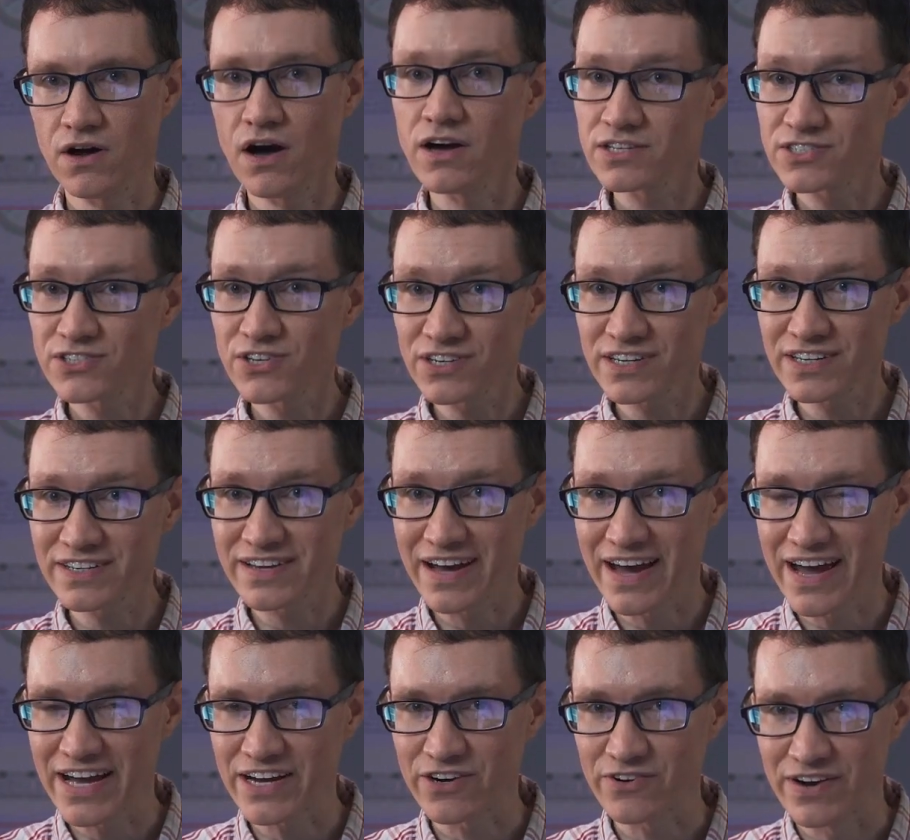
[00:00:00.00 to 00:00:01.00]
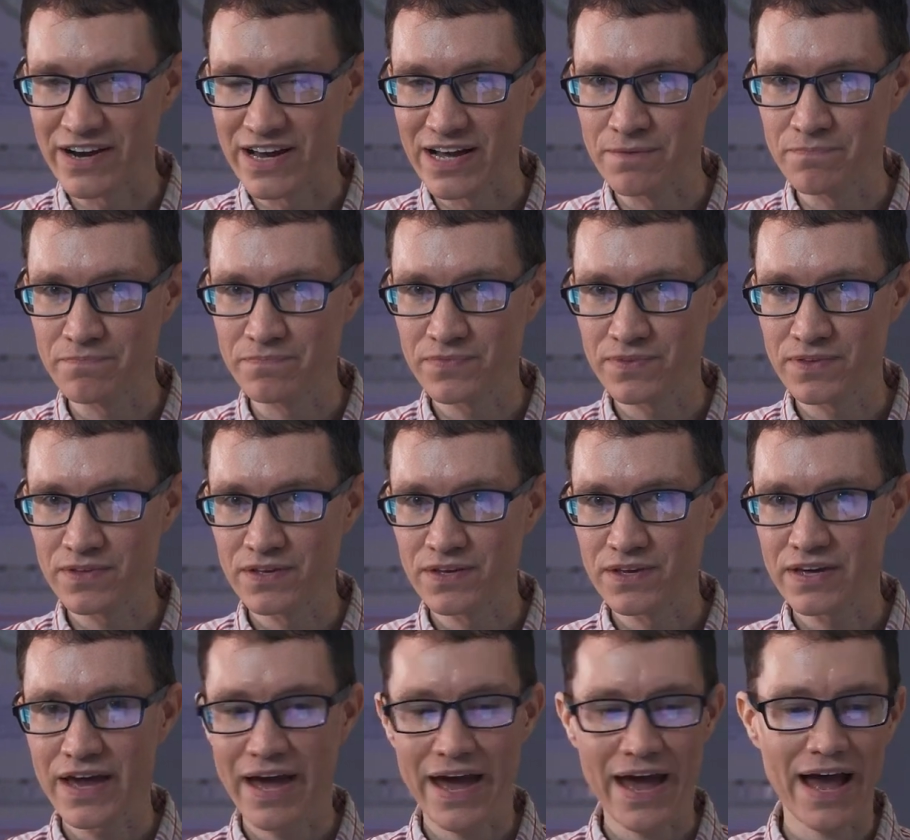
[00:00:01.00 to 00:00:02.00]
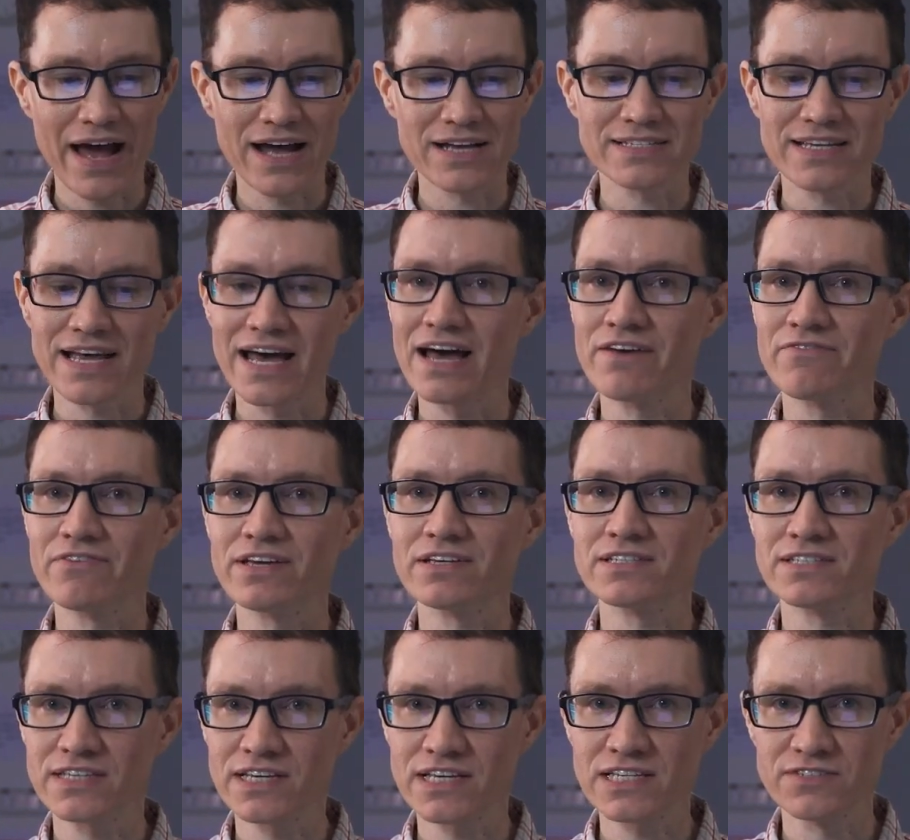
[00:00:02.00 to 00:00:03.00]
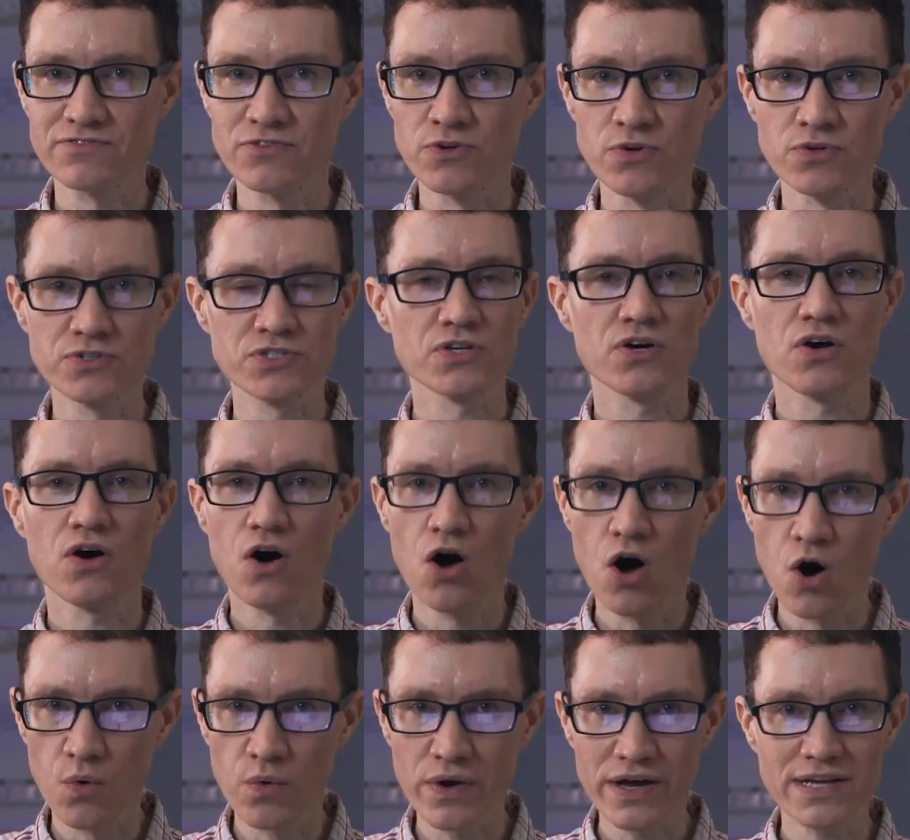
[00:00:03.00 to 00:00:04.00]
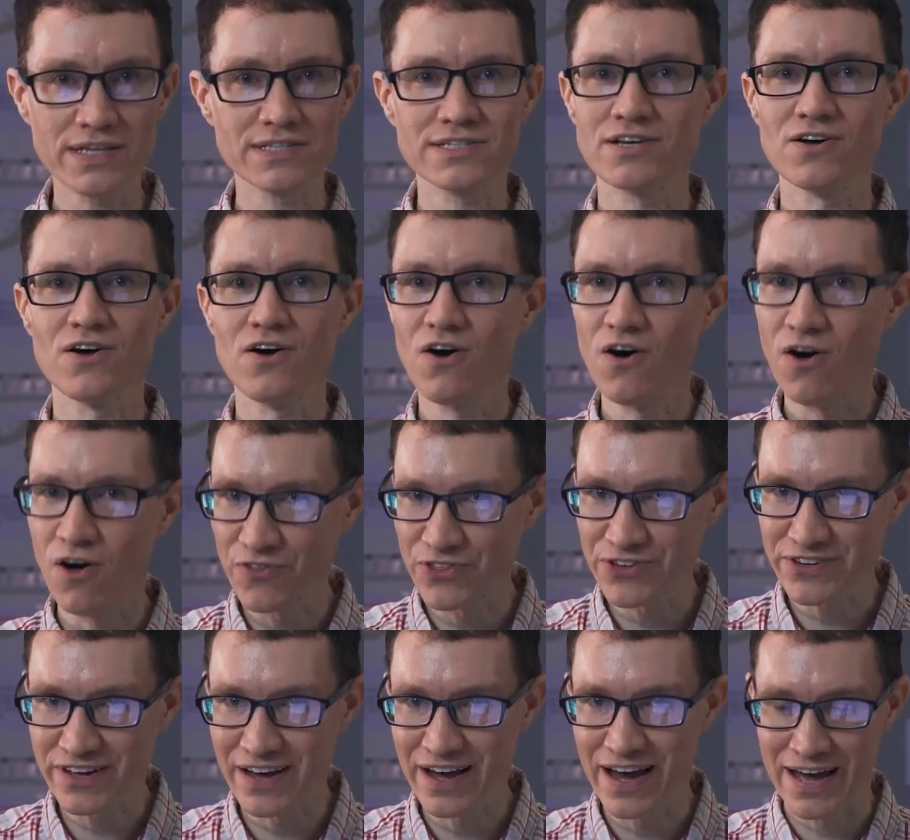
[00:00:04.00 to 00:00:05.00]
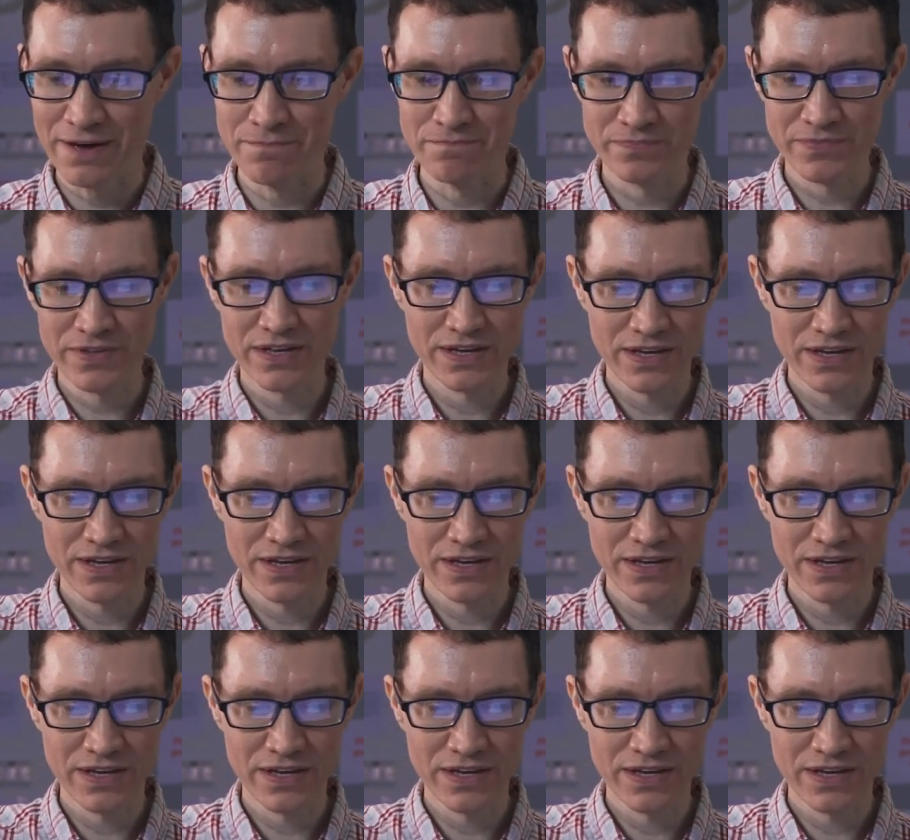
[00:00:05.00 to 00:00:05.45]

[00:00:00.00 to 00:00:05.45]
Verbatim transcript: on a circuit diagram as having 6 volts always, all the time.